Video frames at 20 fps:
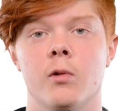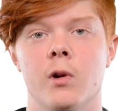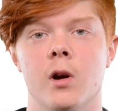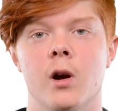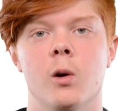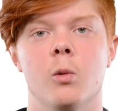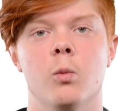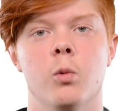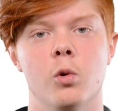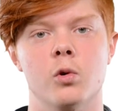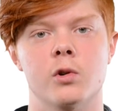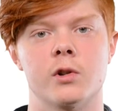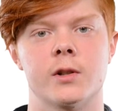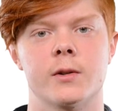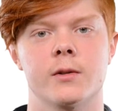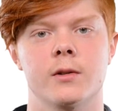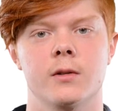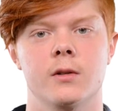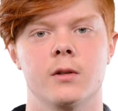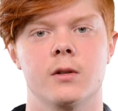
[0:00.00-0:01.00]
award
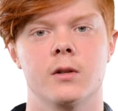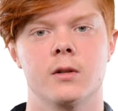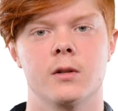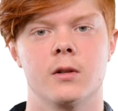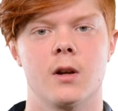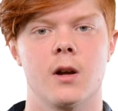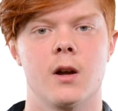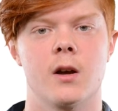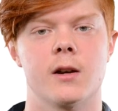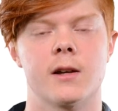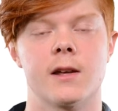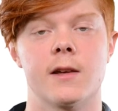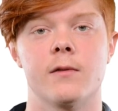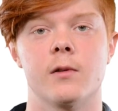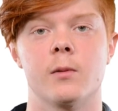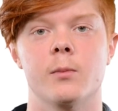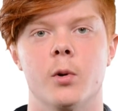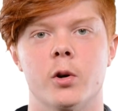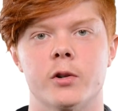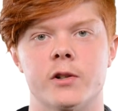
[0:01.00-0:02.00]

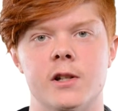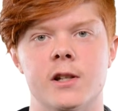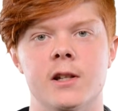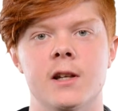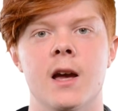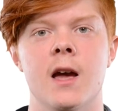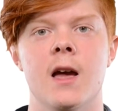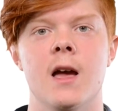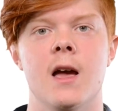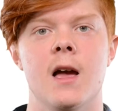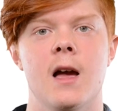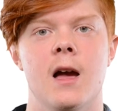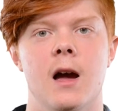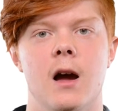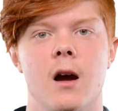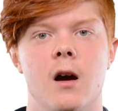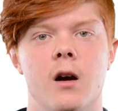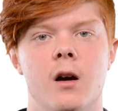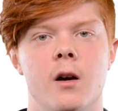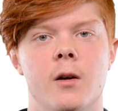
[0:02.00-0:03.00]
giving body
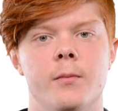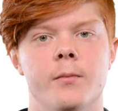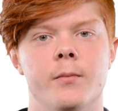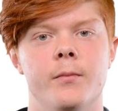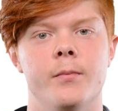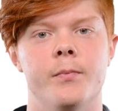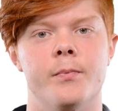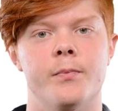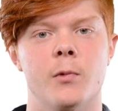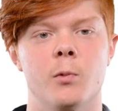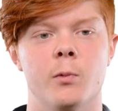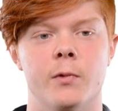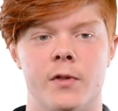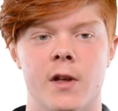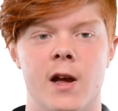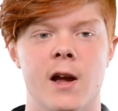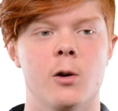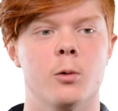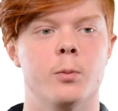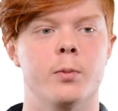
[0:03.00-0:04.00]
with the
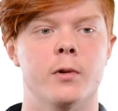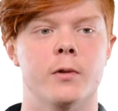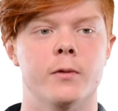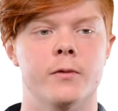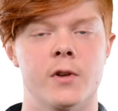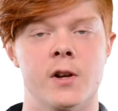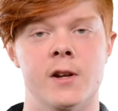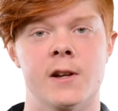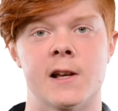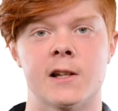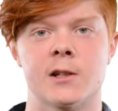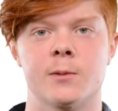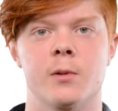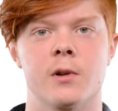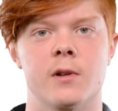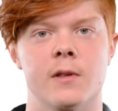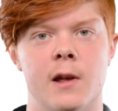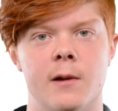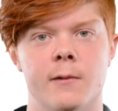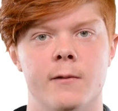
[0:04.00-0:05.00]
help of an expert
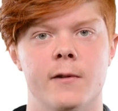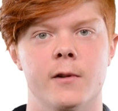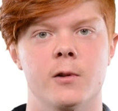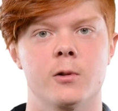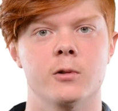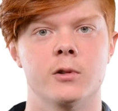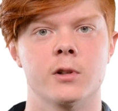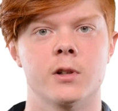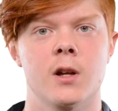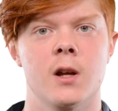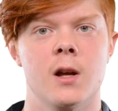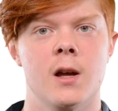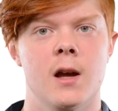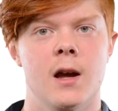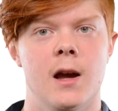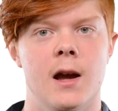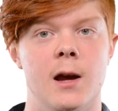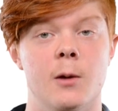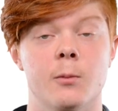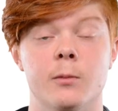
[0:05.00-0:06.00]
in that field,
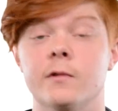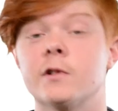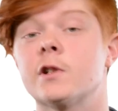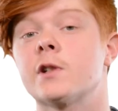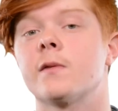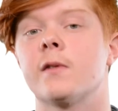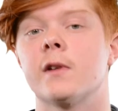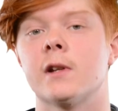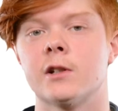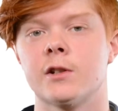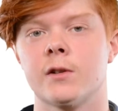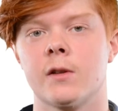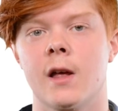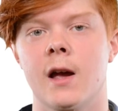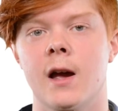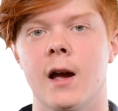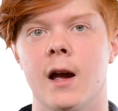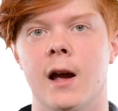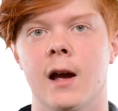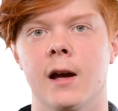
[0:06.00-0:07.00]
and we just finished
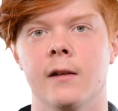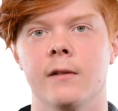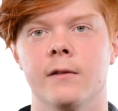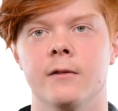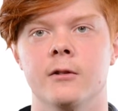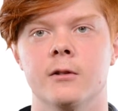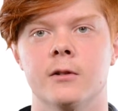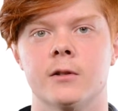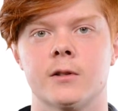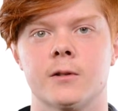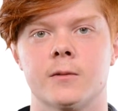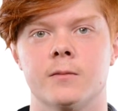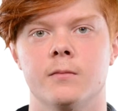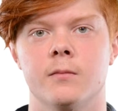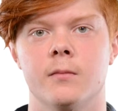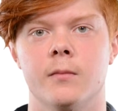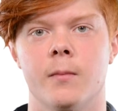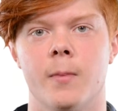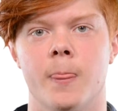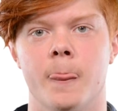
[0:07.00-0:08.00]
that, and
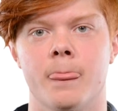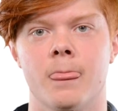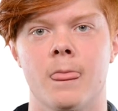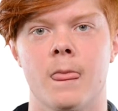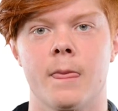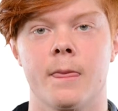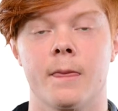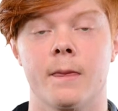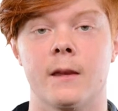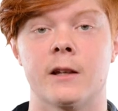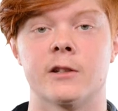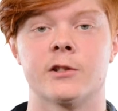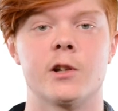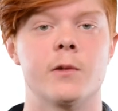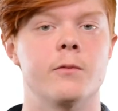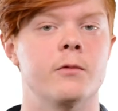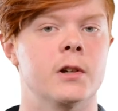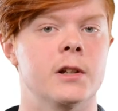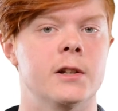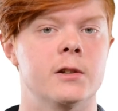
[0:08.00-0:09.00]
that's
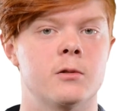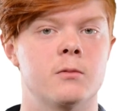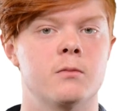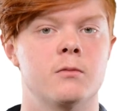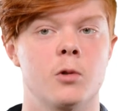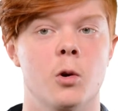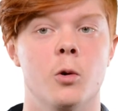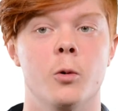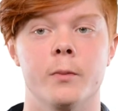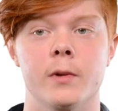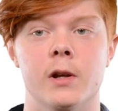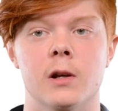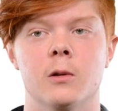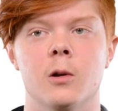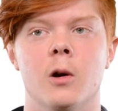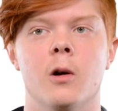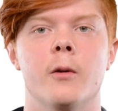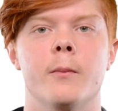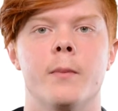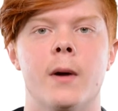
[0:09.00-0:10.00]
generally taught me a
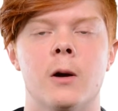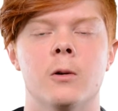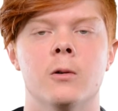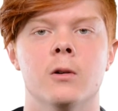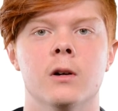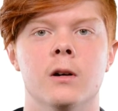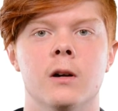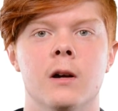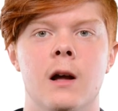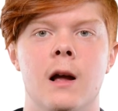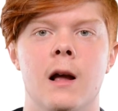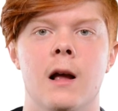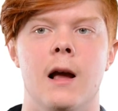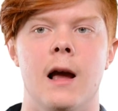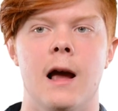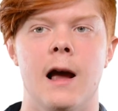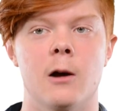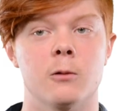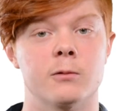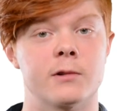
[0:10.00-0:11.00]
lot about
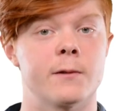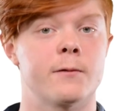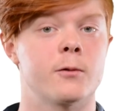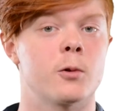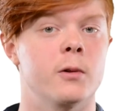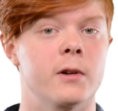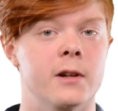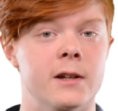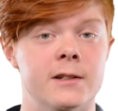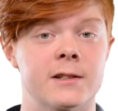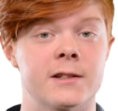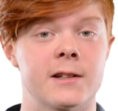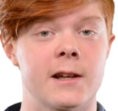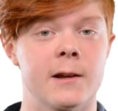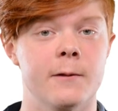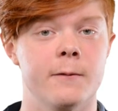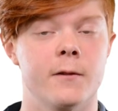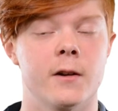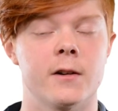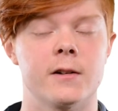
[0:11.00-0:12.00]
how difficult it is to
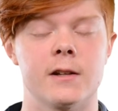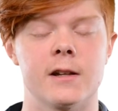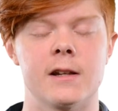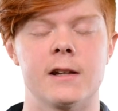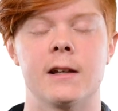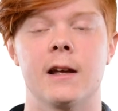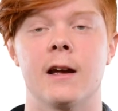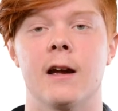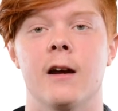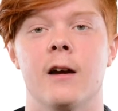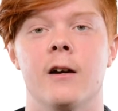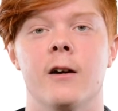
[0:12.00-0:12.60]
get funding